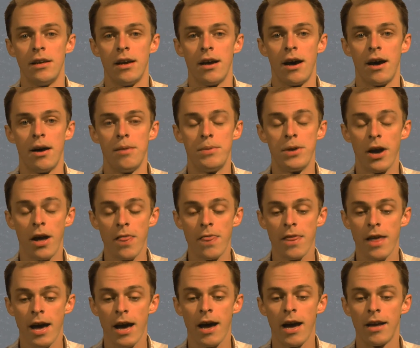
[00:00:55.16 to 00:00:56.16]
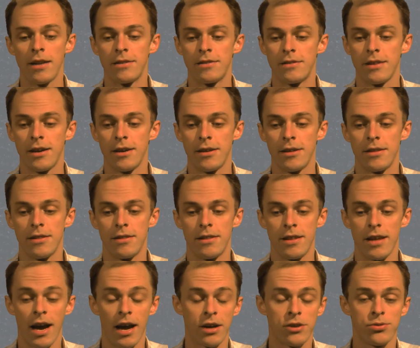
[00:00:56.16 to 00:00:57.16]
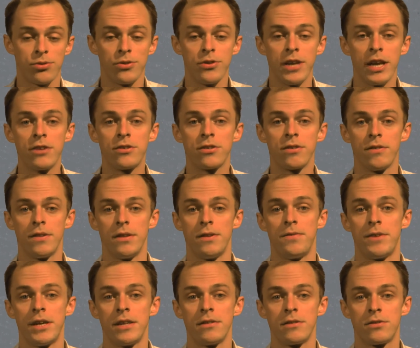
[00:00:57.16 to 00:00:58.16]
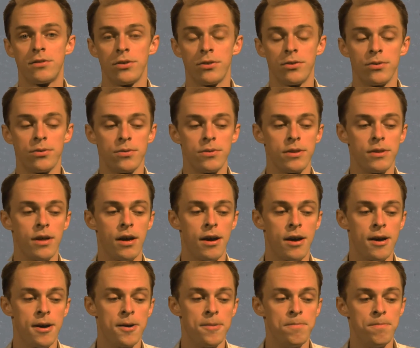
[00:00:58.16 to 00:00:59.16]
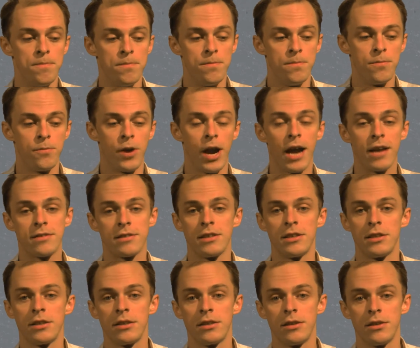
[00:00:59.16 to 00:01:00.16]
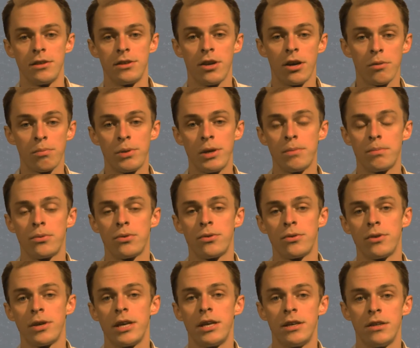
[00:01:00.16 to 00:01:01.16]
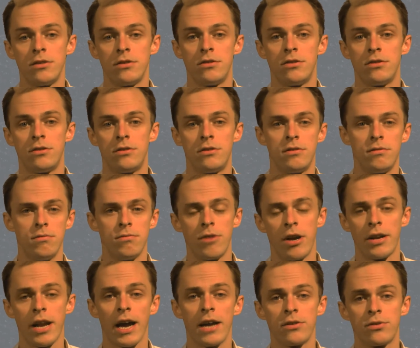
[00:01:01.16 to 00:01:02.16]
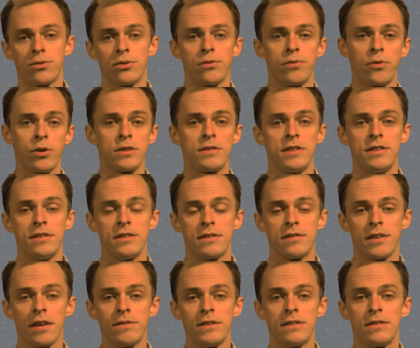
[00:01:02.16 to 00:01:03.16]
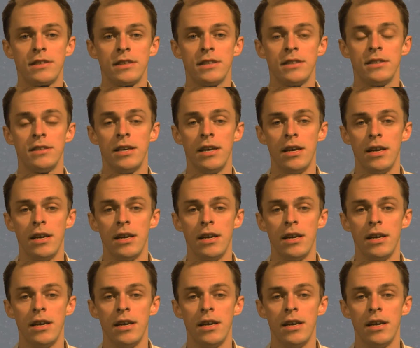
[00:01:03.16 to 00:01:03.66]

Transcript: Uh, beyond that, uh, the actual nature of the event. So uh, we're asking young people aged around high school, fourteen to seventeen,